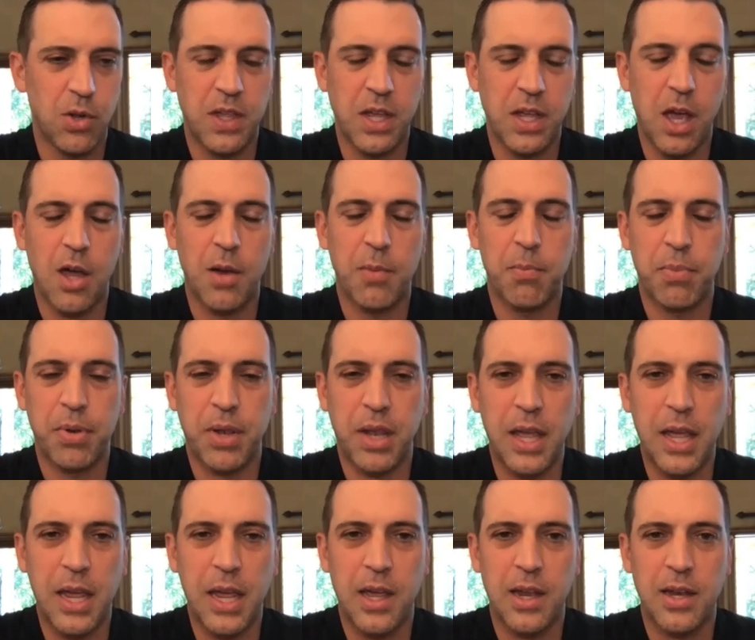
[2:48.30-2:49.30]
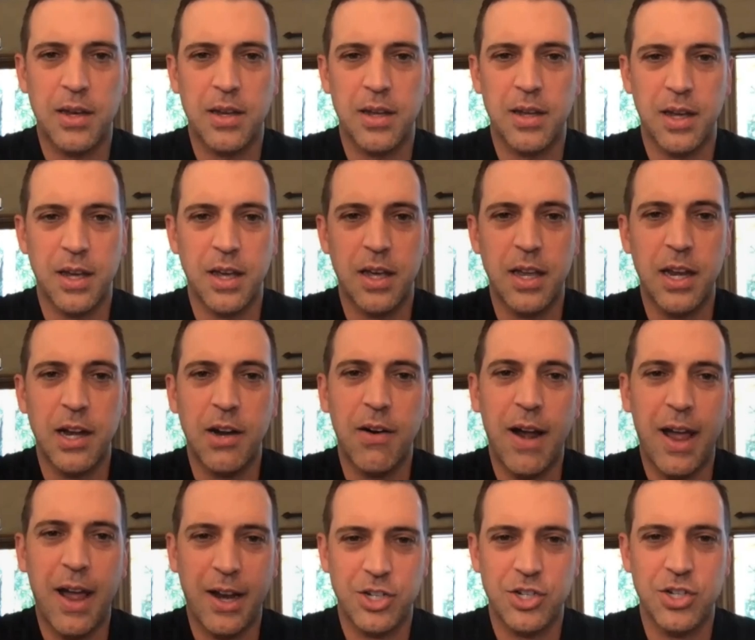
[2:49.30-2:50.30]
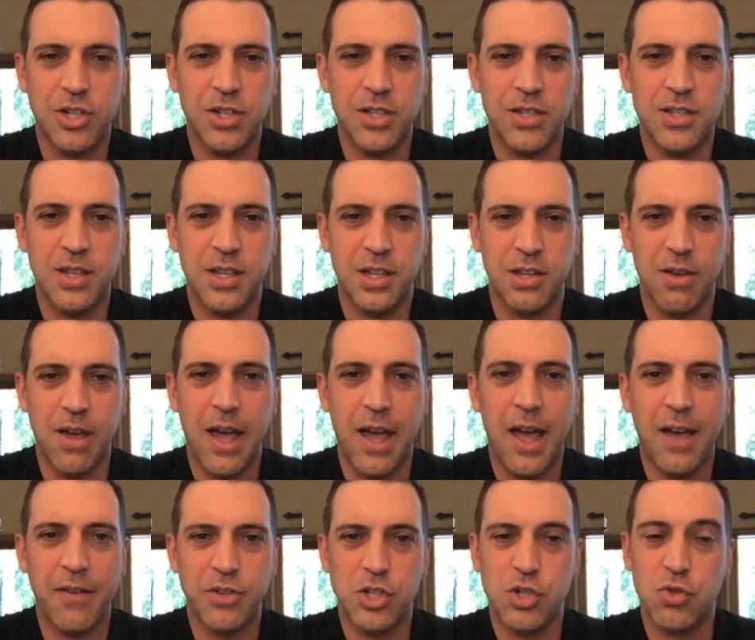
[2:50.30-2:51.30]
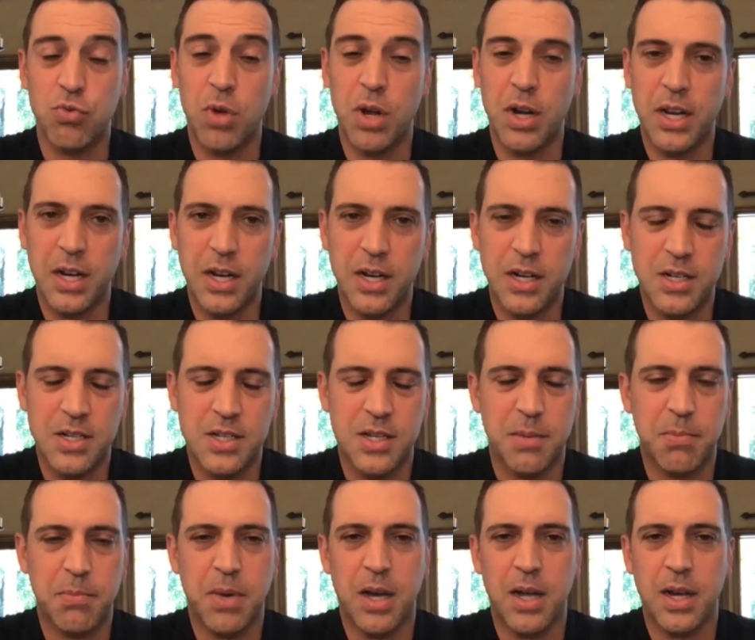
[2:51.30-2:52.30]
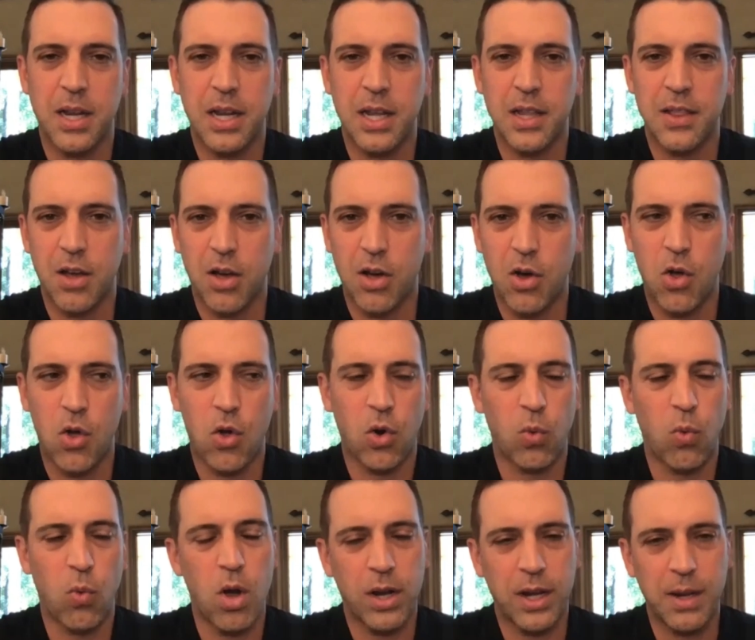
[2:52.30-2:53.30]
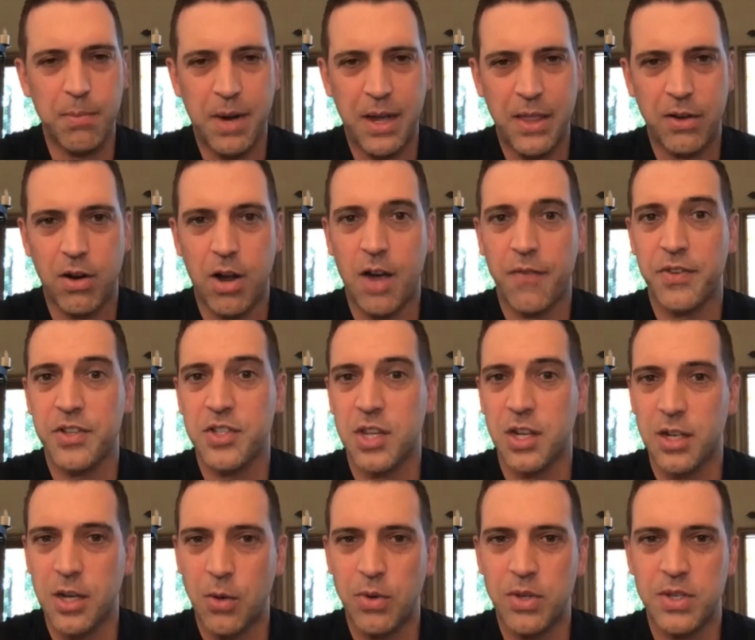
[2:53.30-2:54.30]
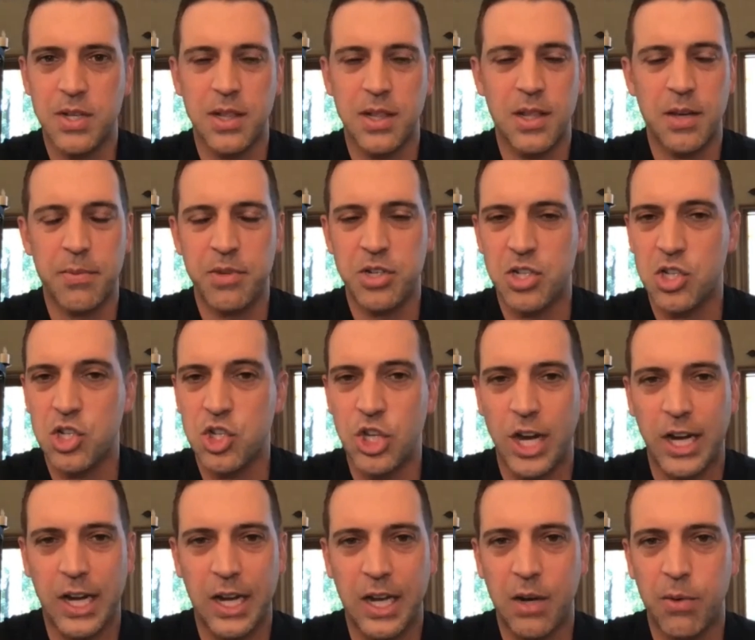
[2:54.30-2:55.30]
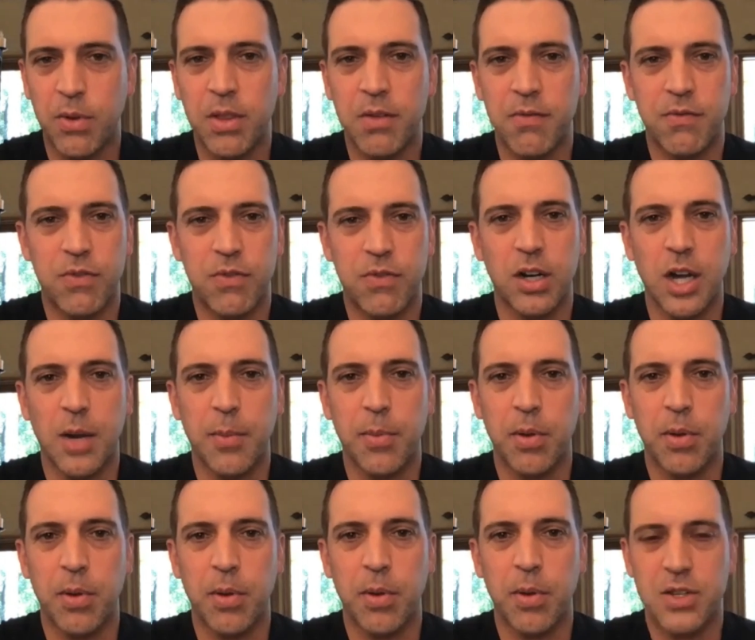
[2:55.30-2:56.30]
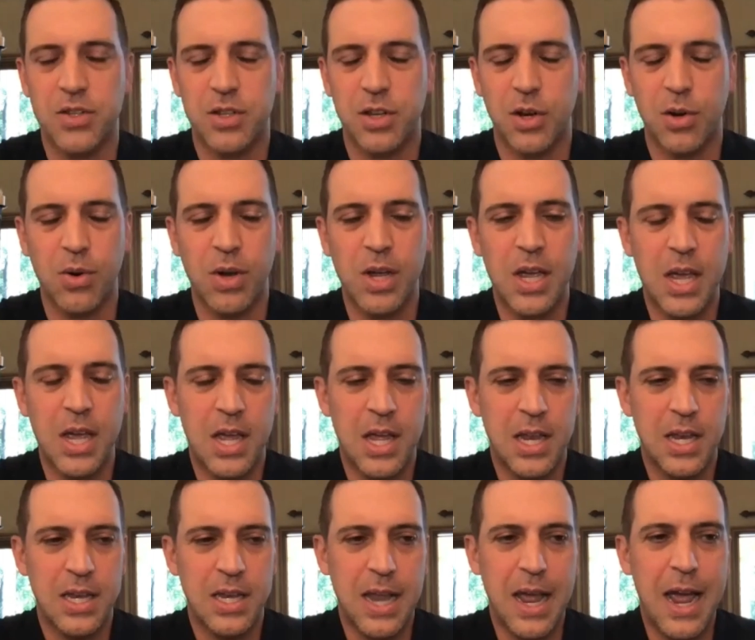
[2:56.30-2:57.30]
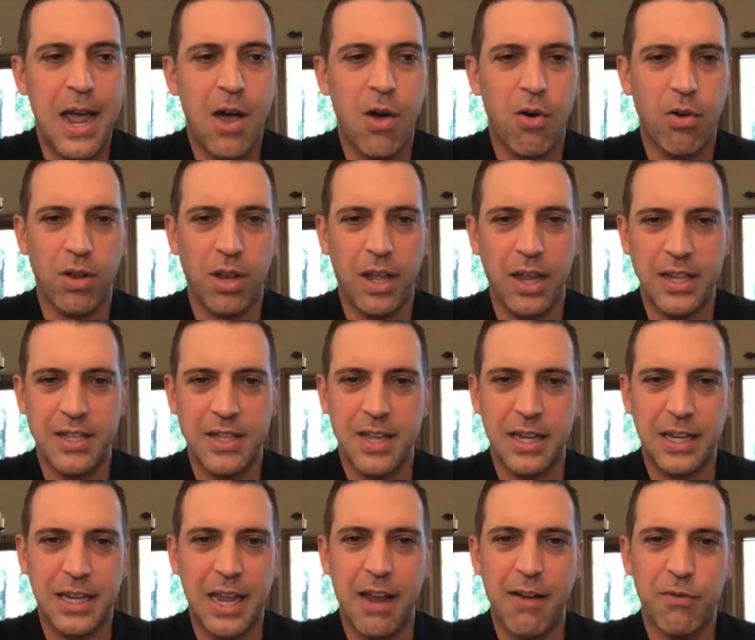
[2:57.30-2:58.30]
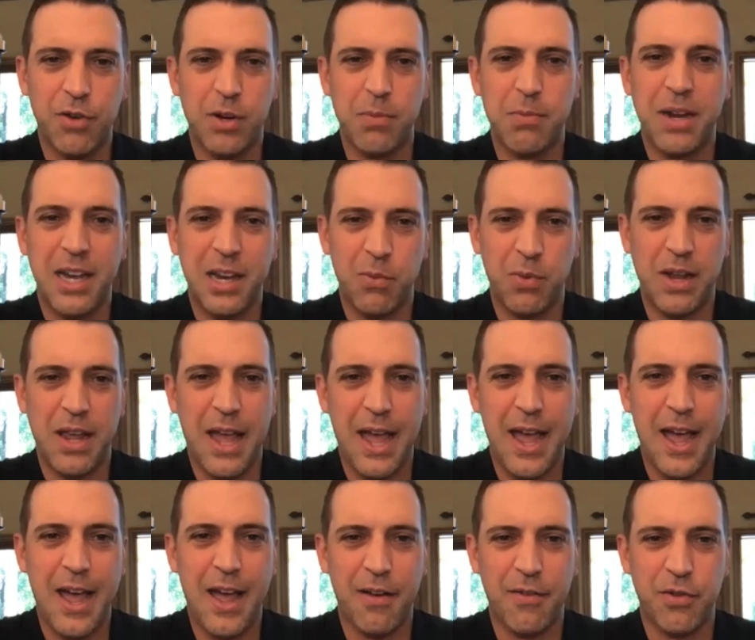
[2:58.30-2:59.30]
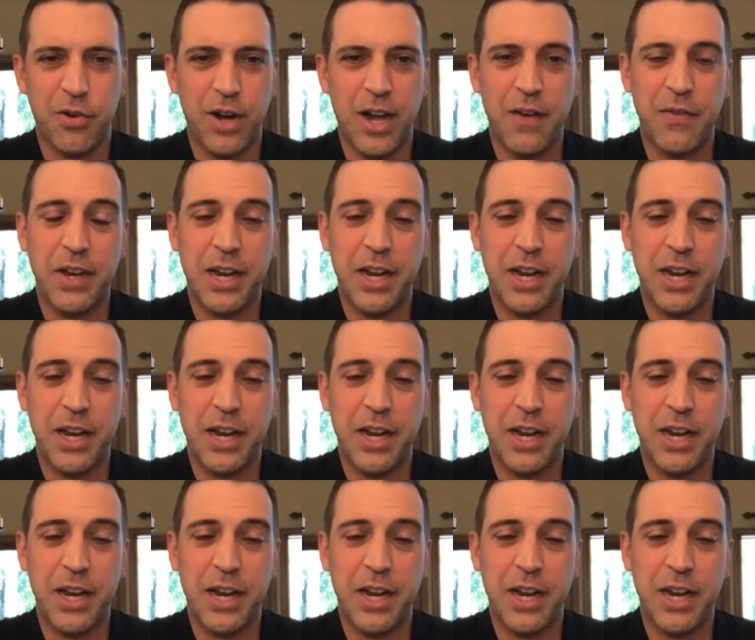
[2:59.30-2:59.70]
unplanned interactions that you have, just running into somebody in the hall or walking by their office and noticing them and just checking in with them for a couple of minutes. So now it's like every meeting we have or every